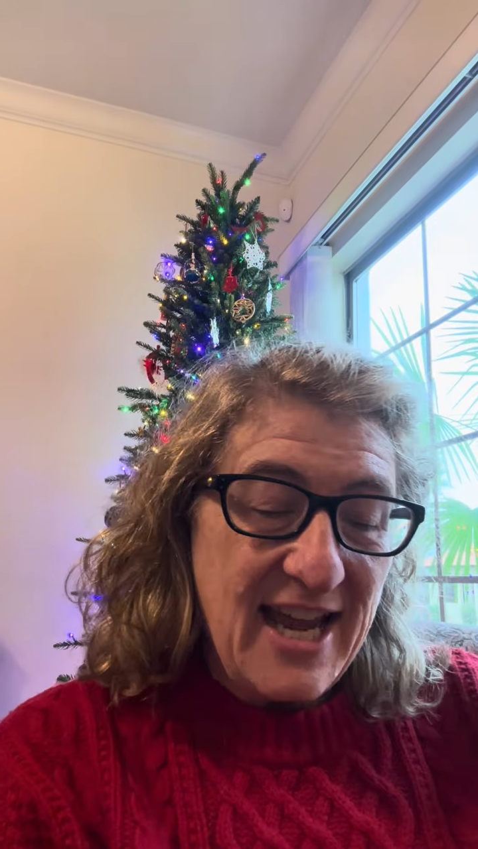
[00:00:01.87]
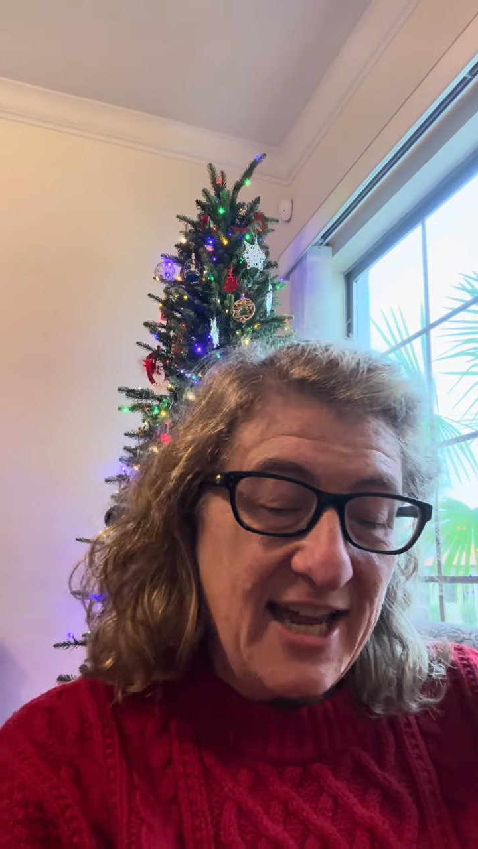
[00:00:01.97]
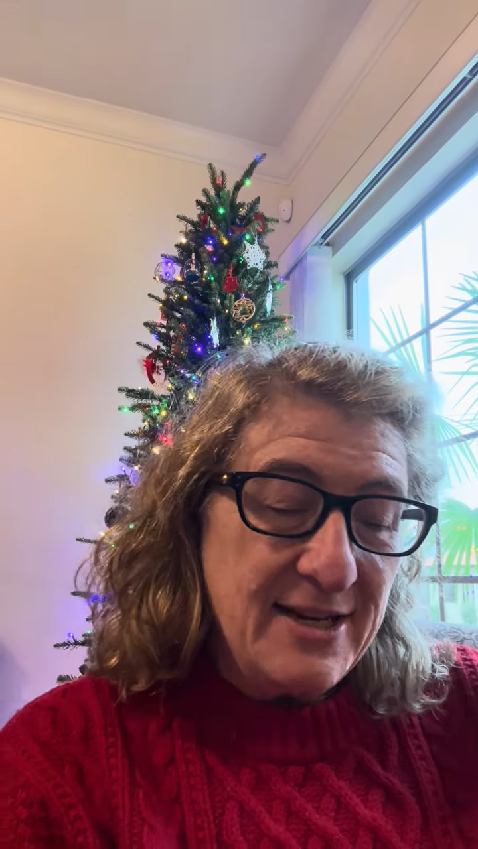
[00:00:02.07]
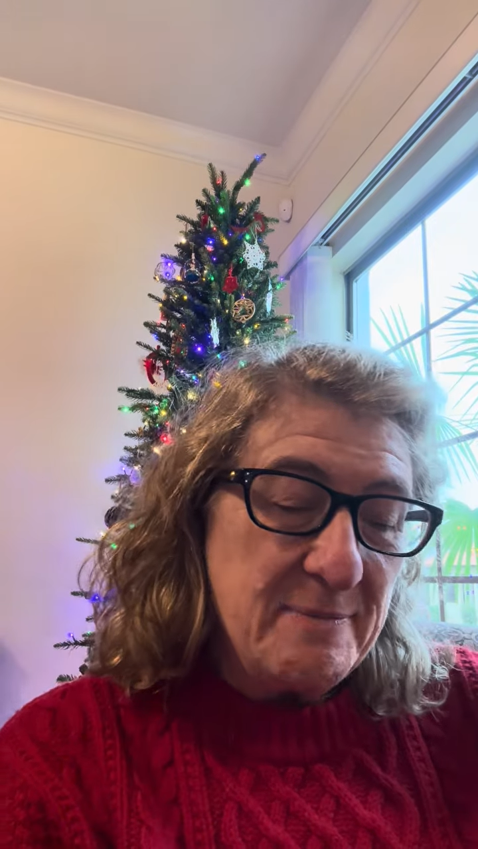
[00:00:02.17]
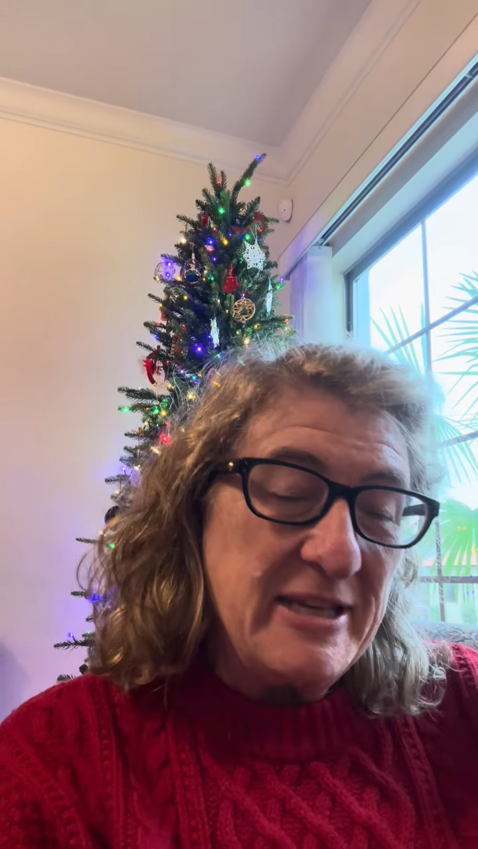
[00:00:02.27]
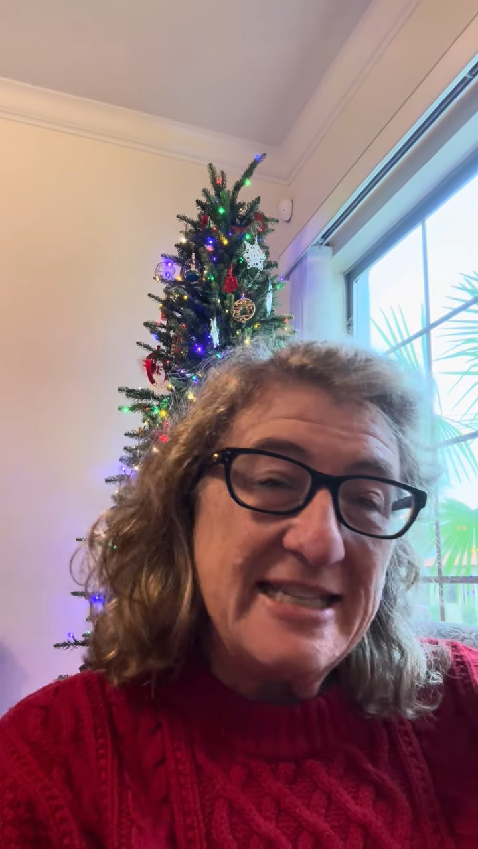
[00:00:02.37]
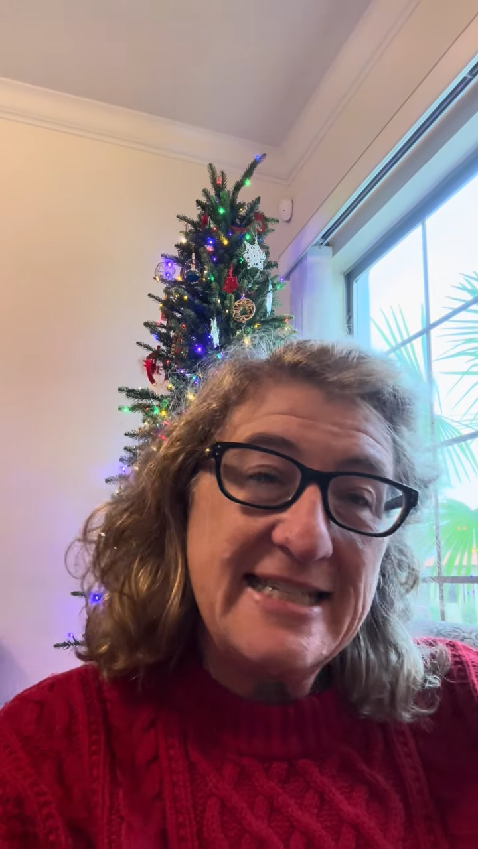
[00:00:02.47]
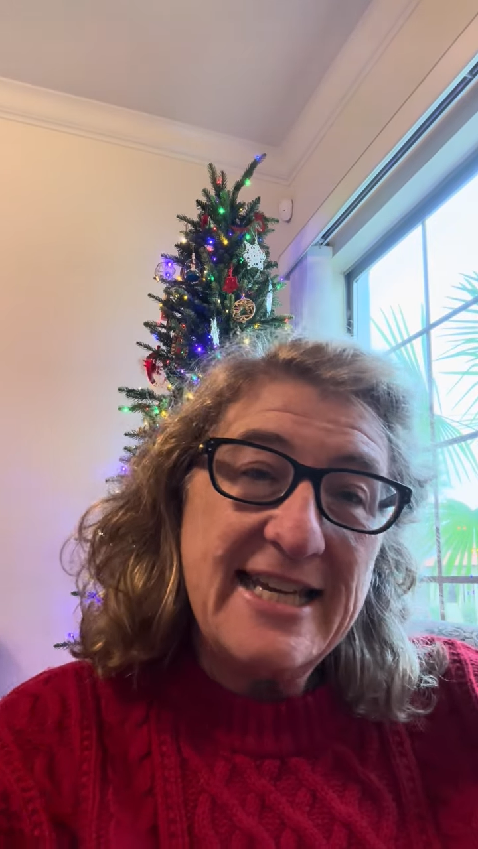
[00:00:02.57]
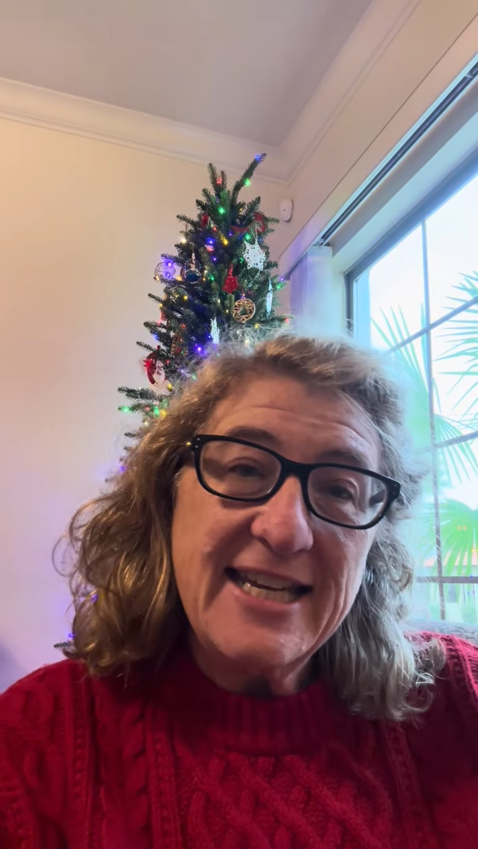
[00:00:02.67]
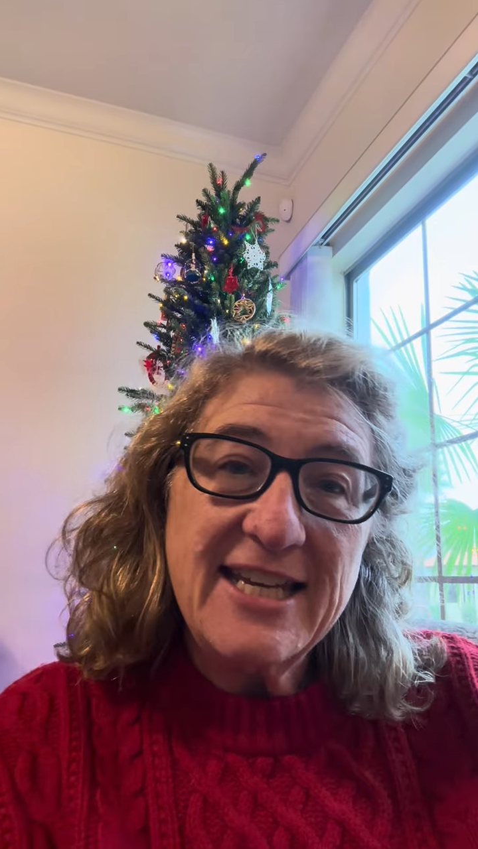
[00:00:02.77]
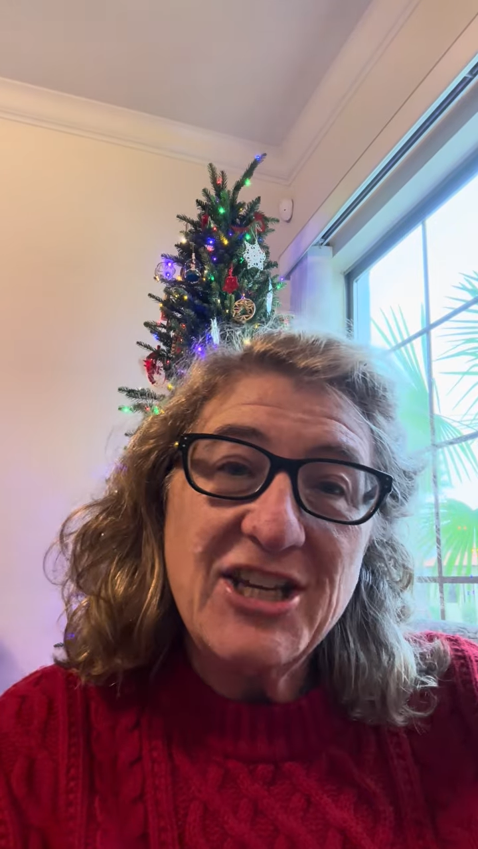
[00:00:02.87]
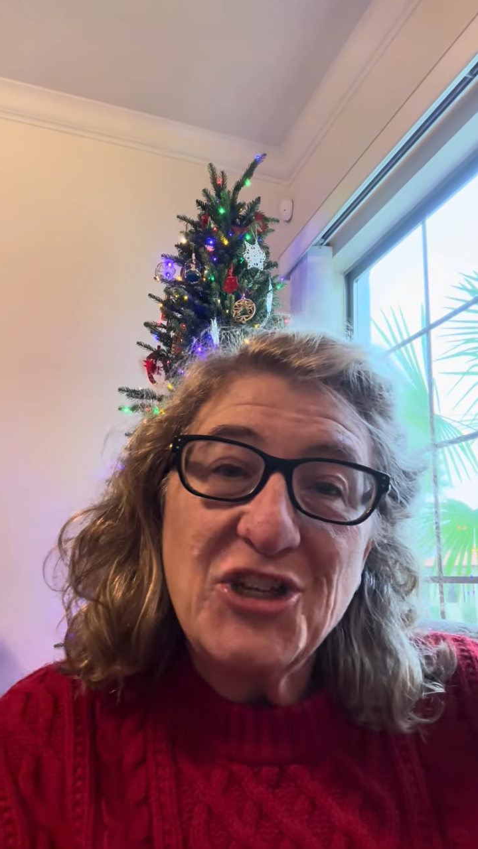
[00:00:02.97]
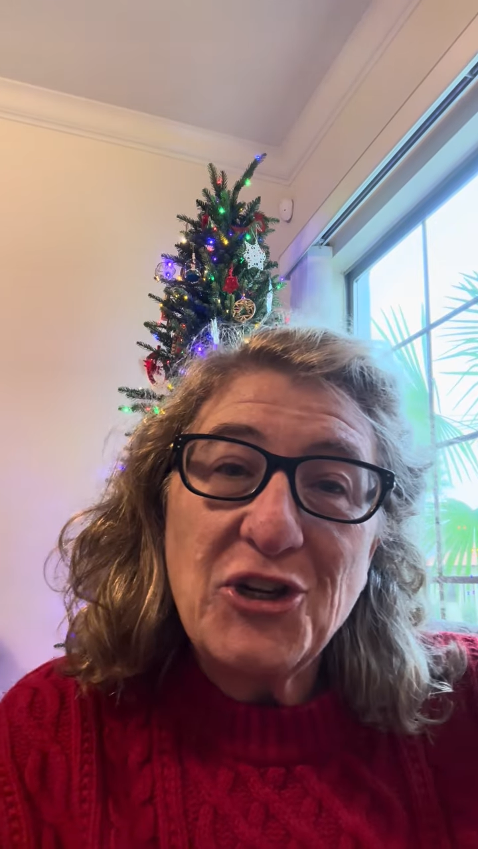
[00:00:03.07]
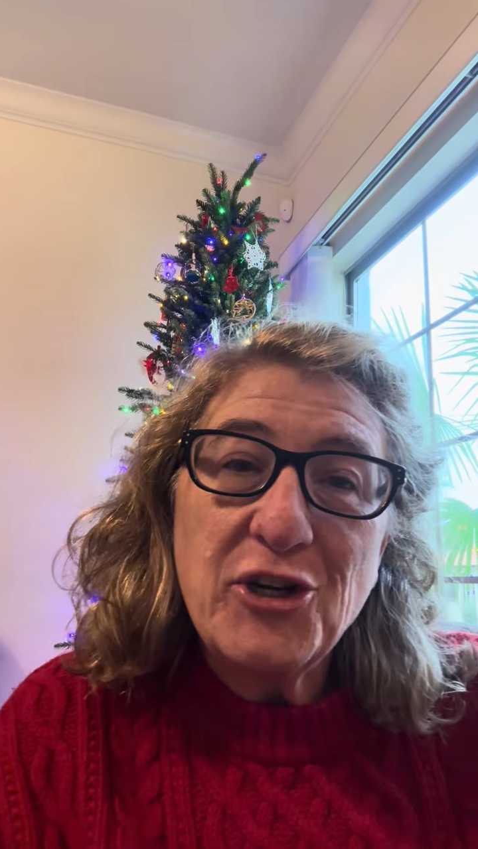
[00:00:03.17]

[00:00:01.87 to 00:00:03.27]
Edmondson, and